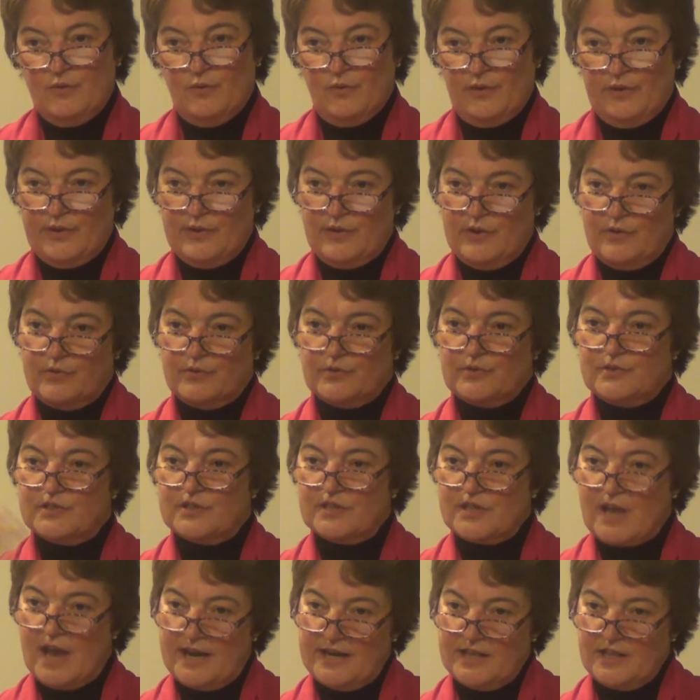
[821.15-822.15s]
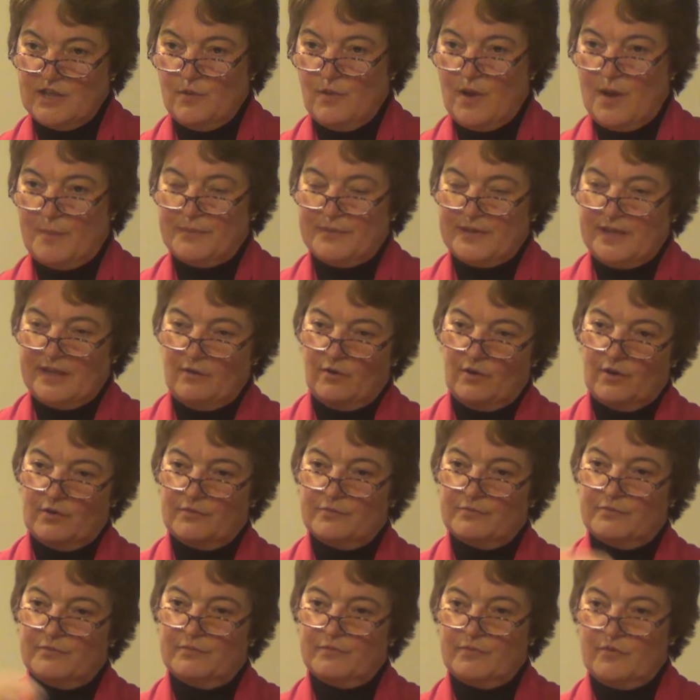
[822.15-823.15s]
Well, he was signing you up, and
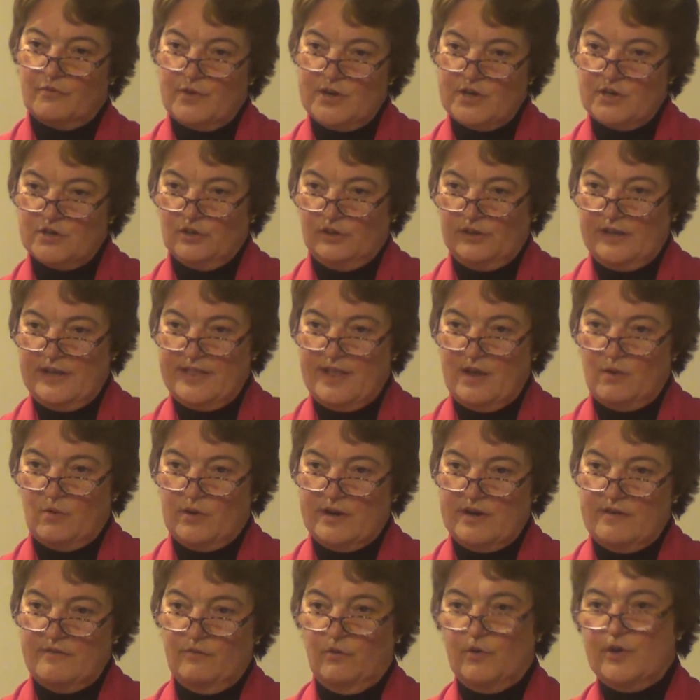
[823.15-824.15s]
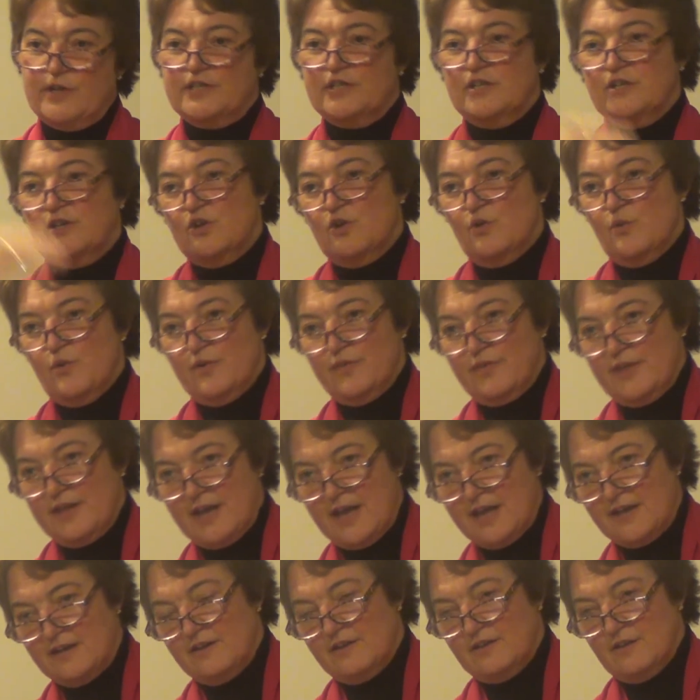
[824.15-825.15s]
originally they were invoicing you at
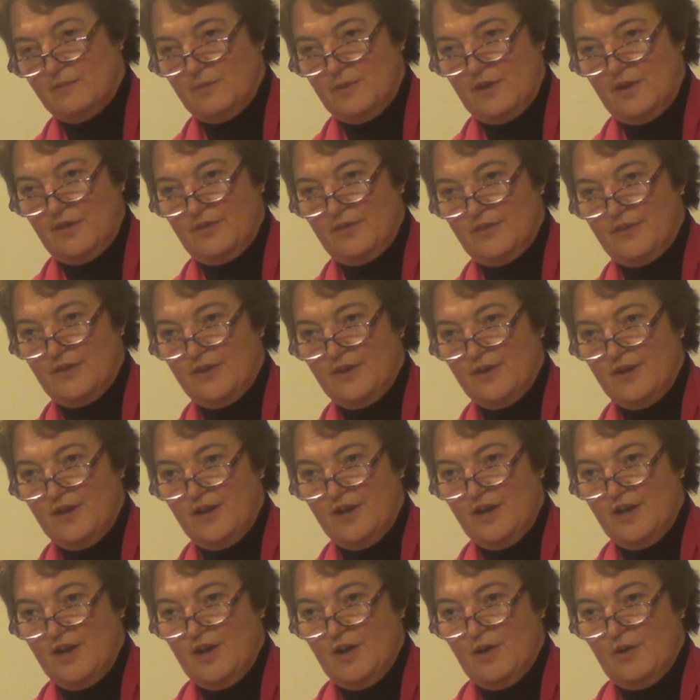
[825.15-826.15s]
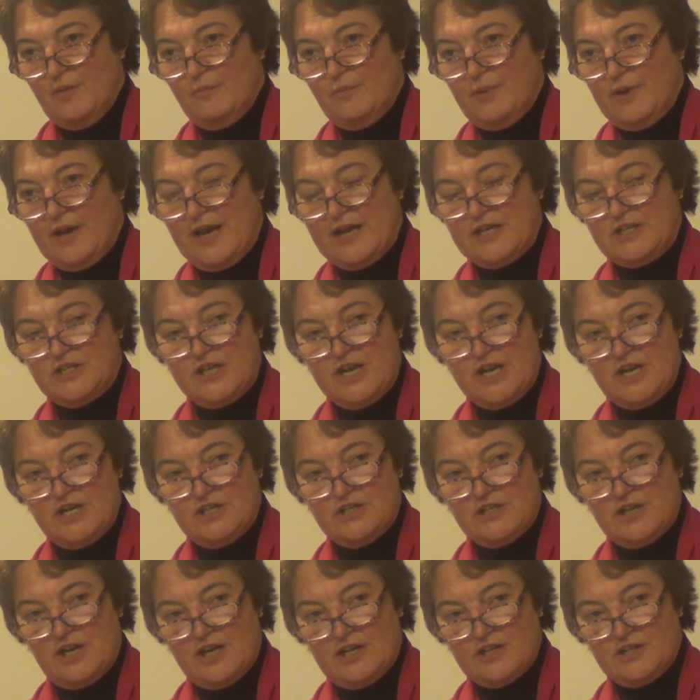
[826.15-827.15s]
the end of the month, but I
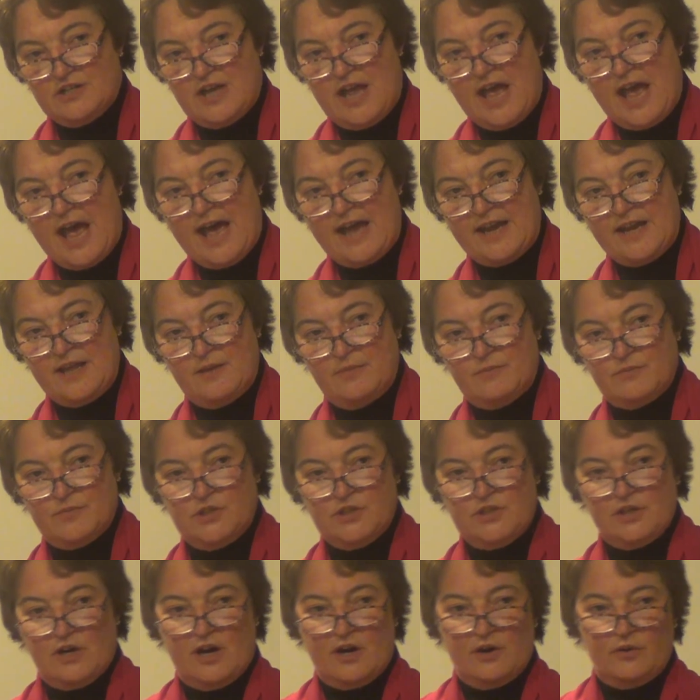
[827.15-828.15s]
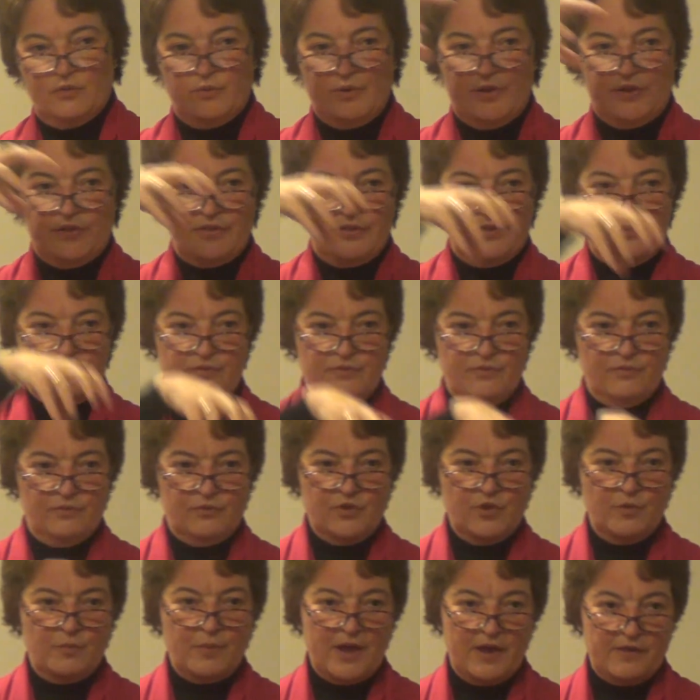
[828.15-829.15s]
had him start with,
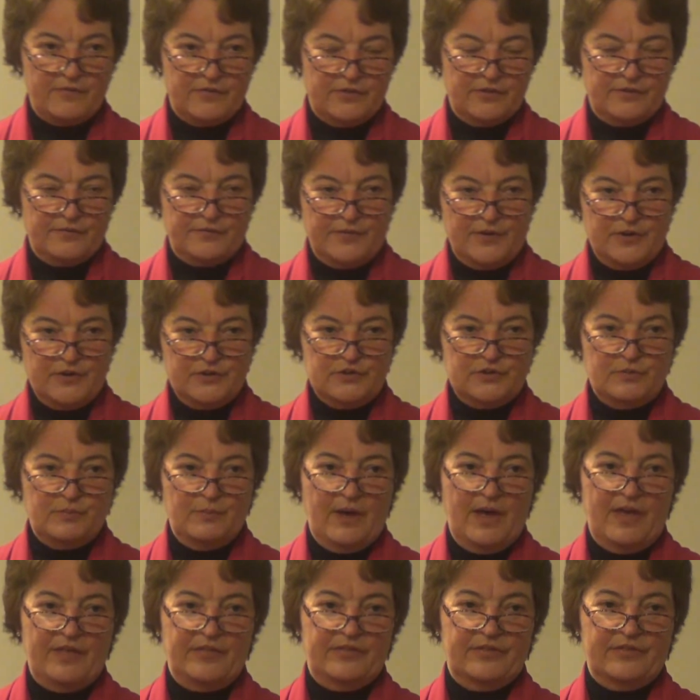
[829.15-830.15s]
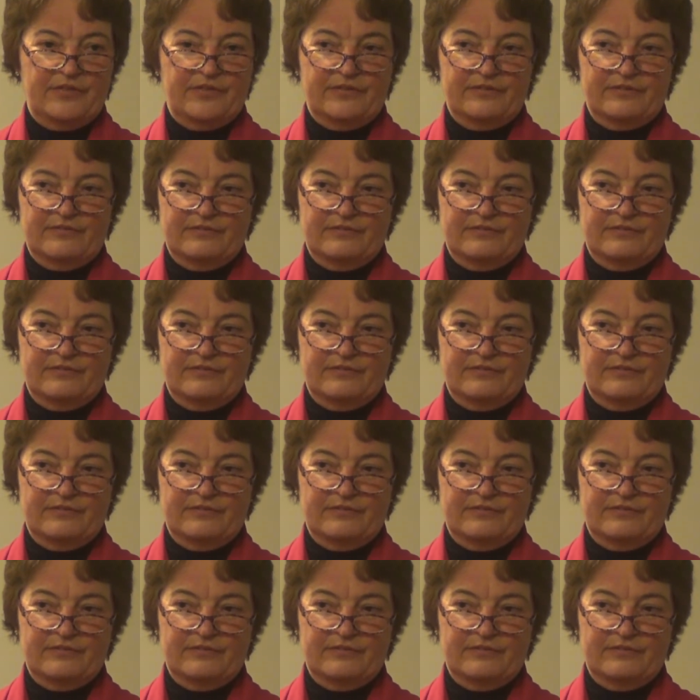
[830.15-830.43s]
you pay for the first month